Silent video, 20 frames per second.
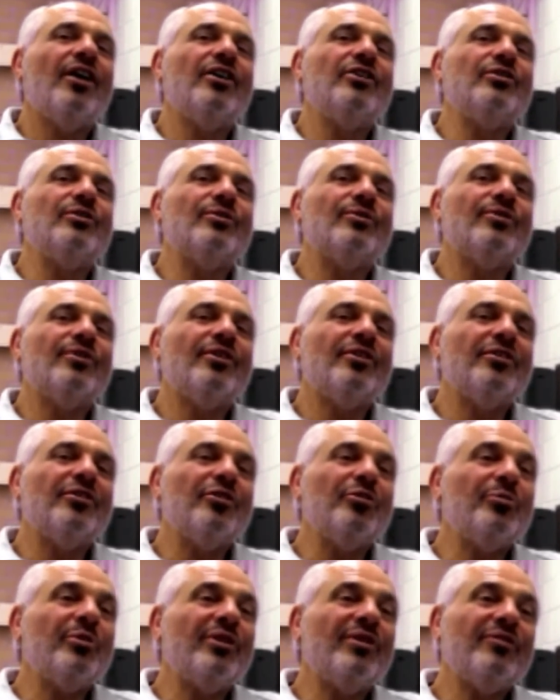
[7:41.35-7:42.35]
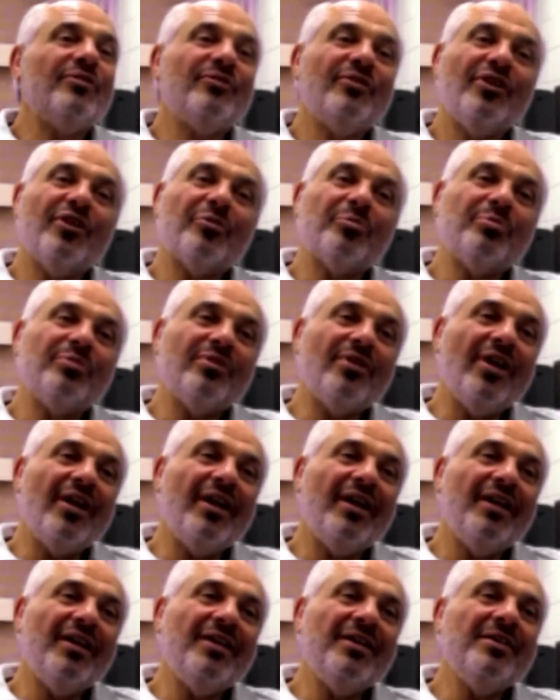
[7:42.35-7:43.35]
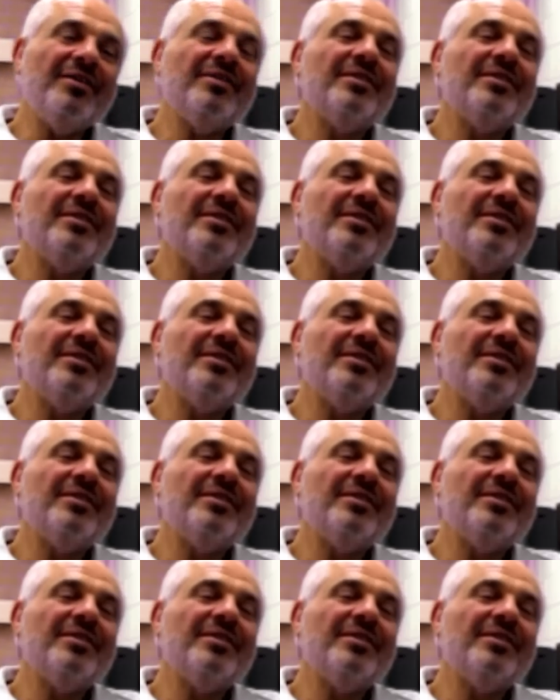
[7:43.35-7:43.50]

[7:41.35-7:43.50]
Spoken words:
you learn a little bit of fair play,